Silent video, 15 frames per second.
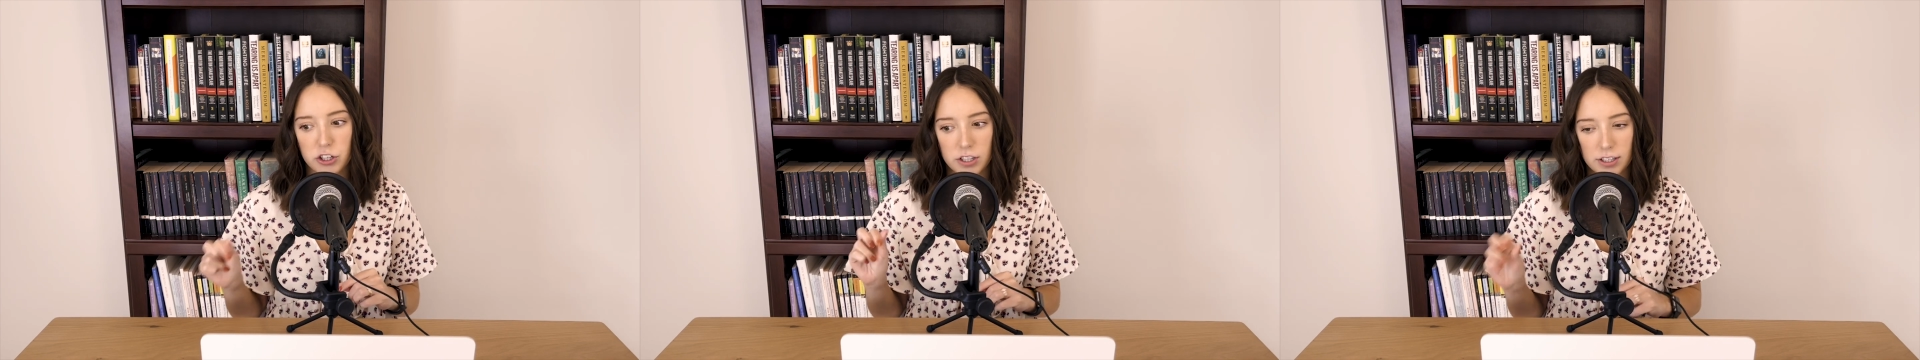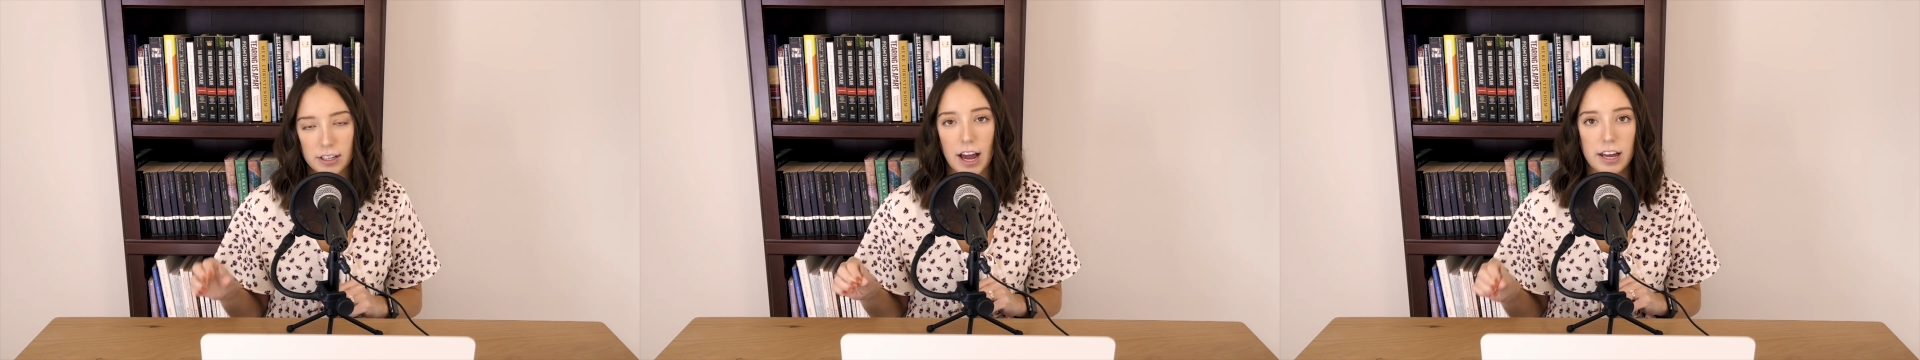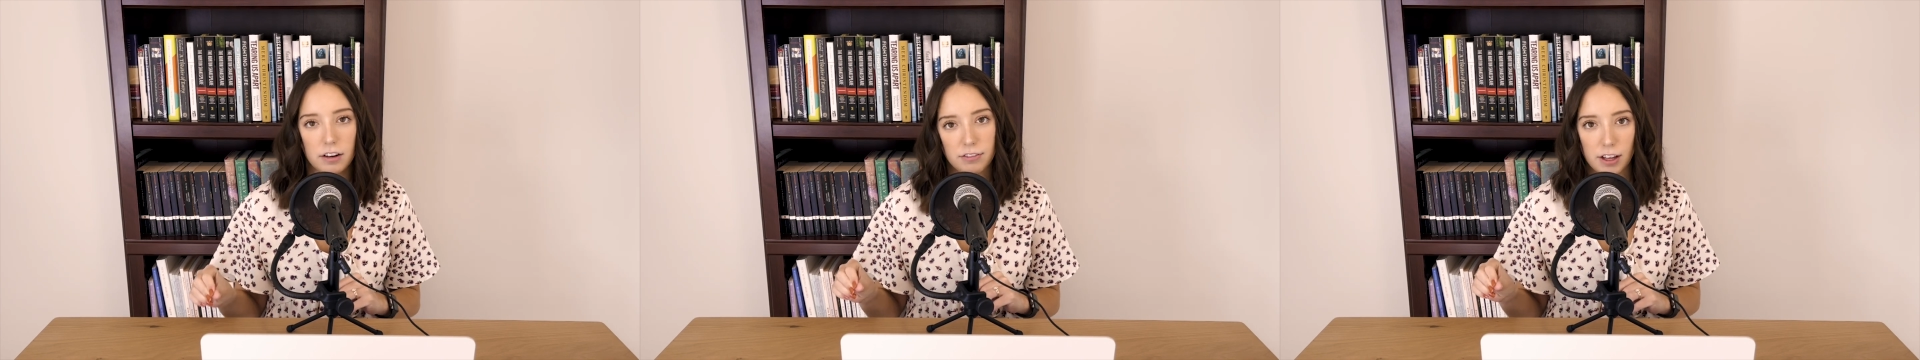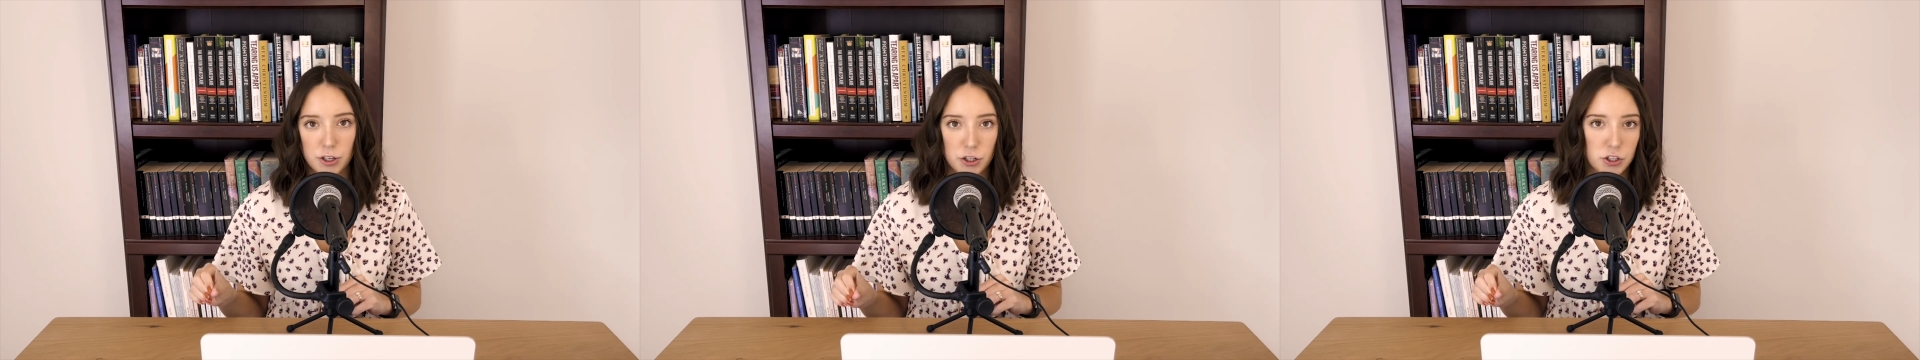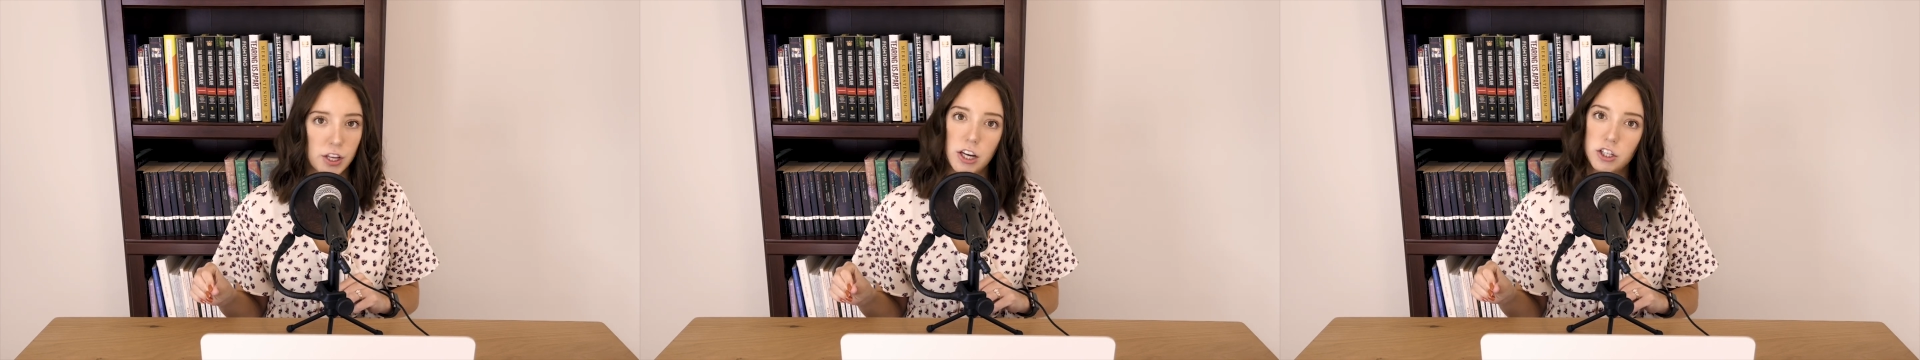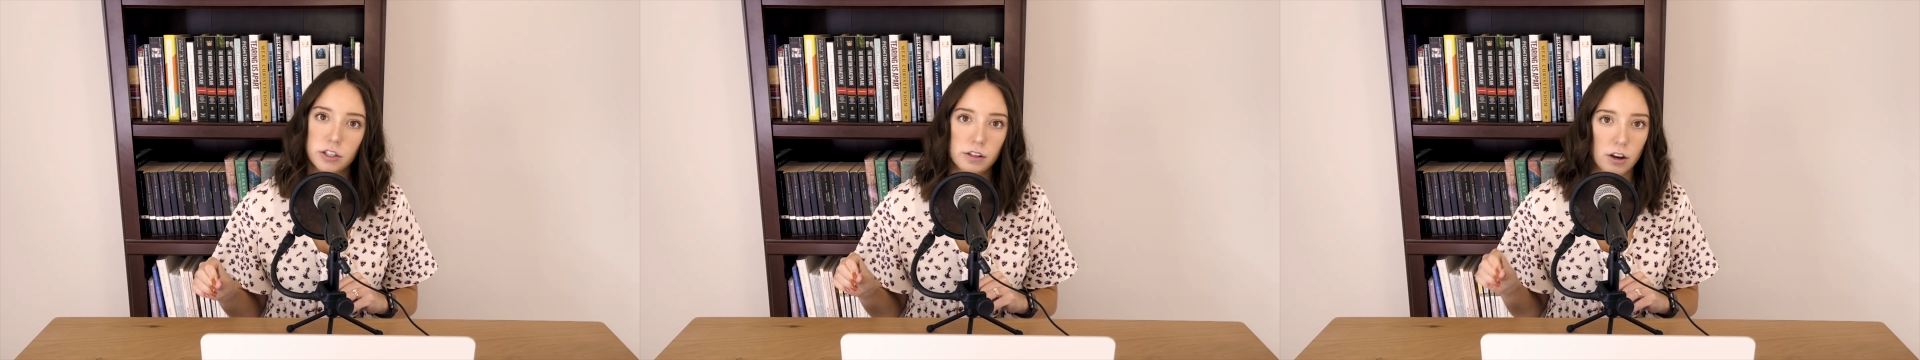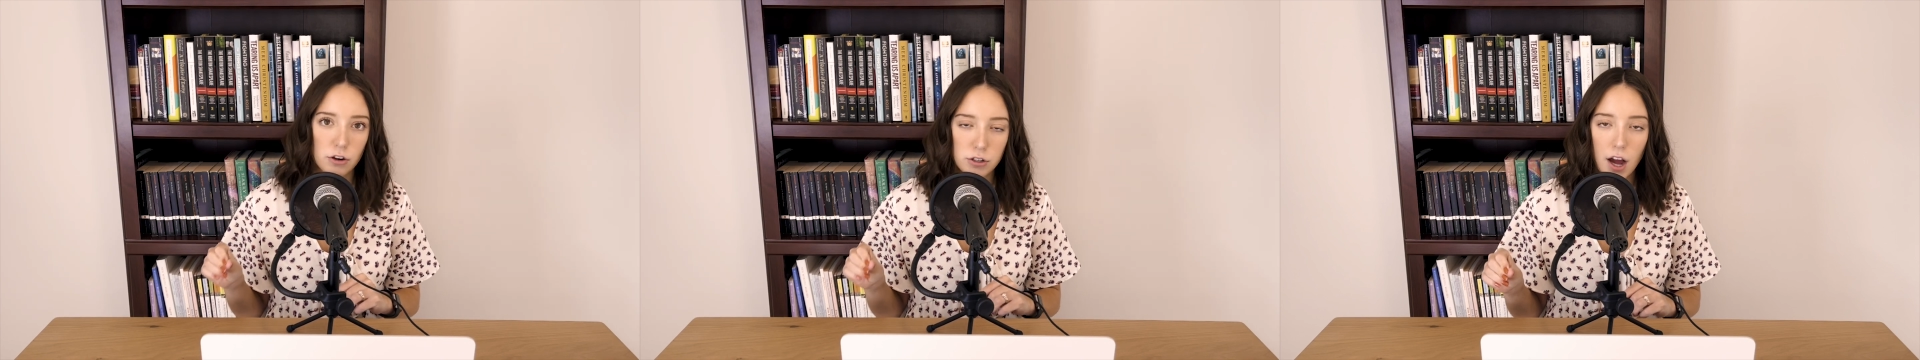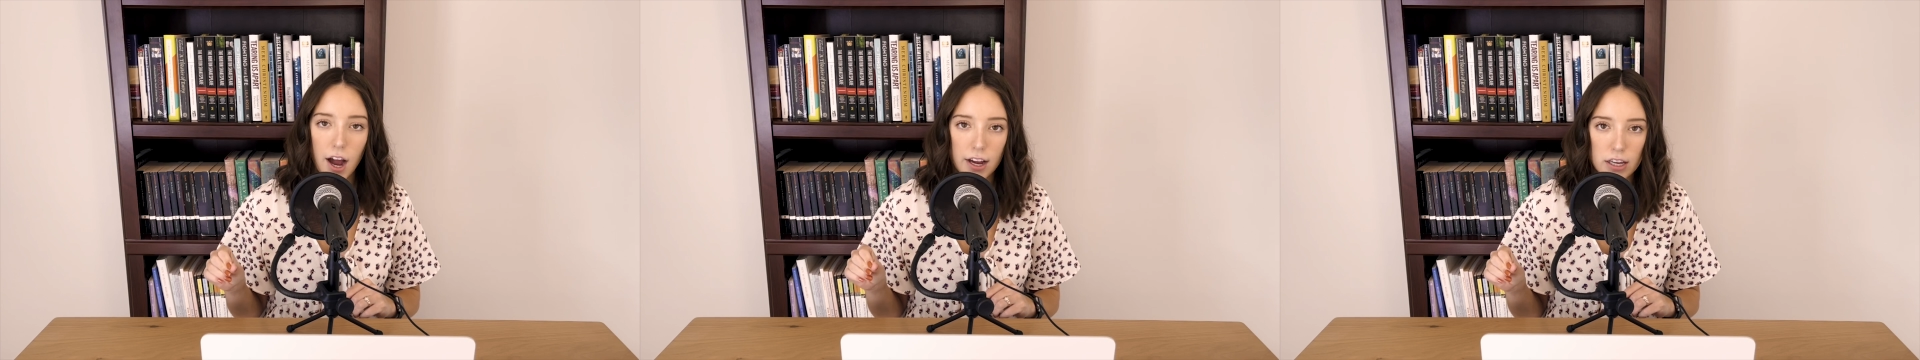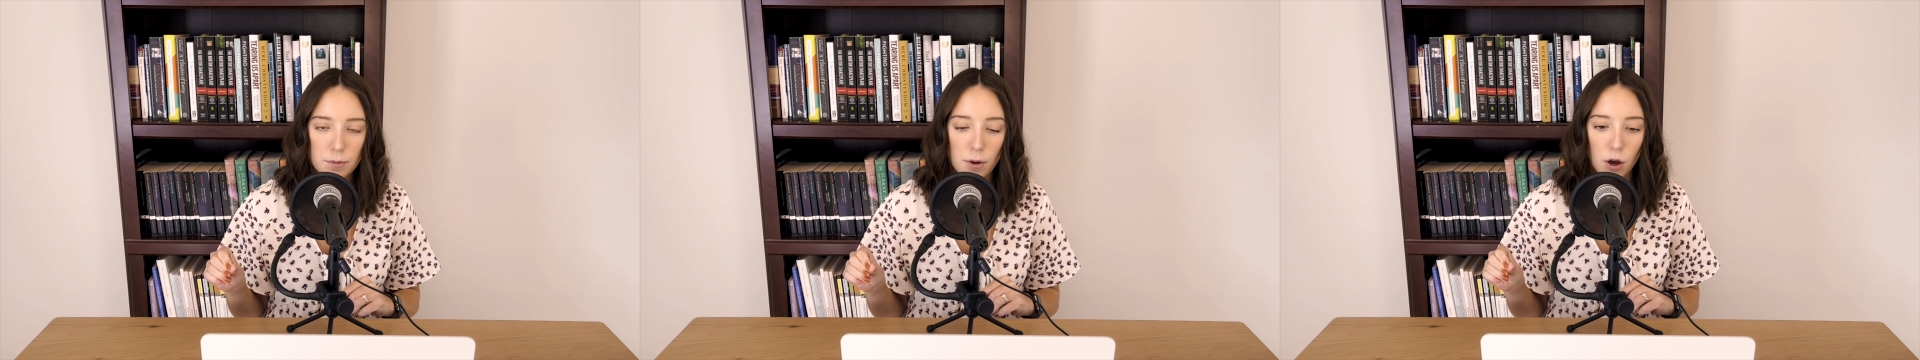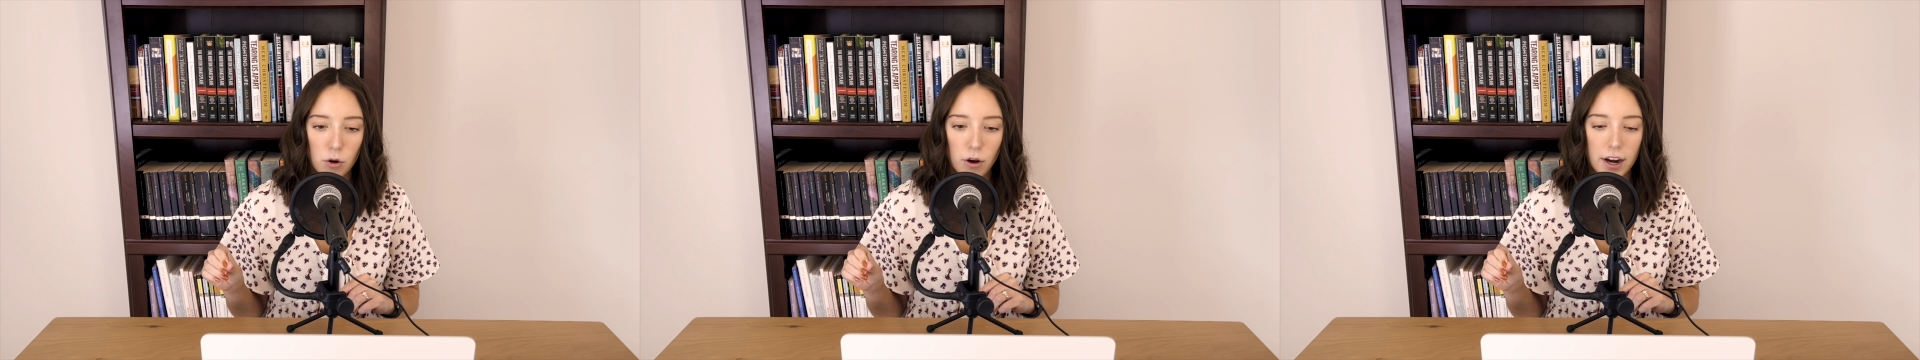this kind of legislation that you're talking
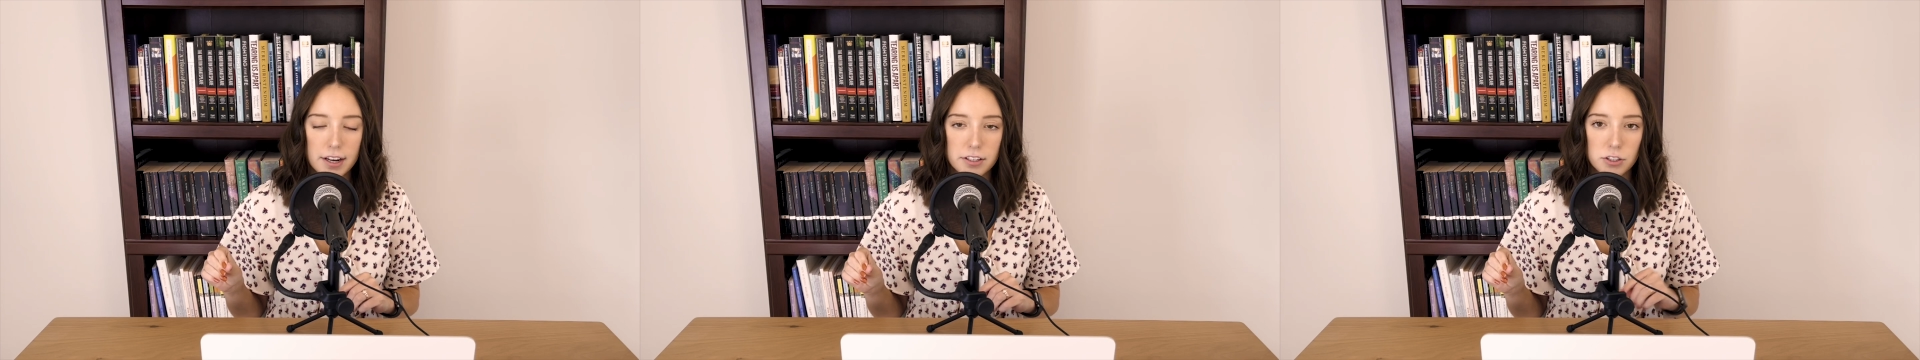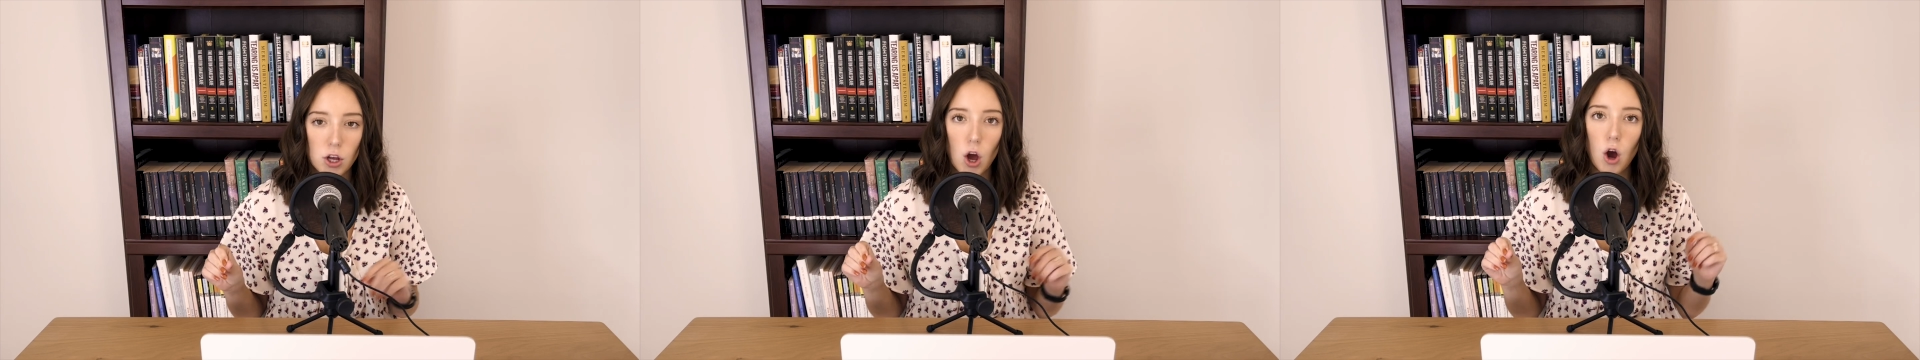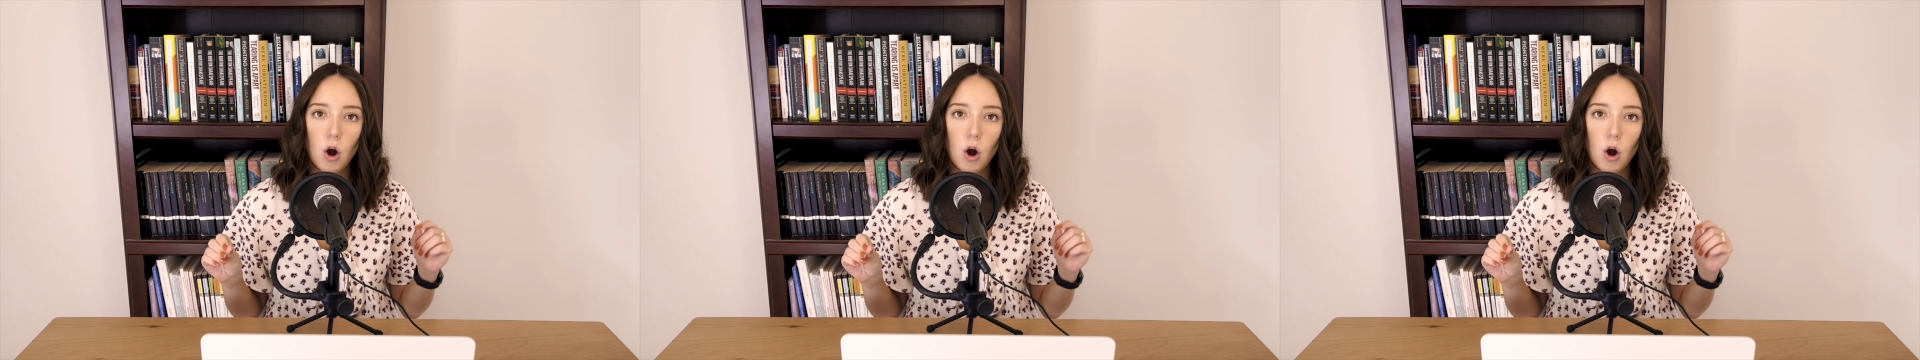about, Grace,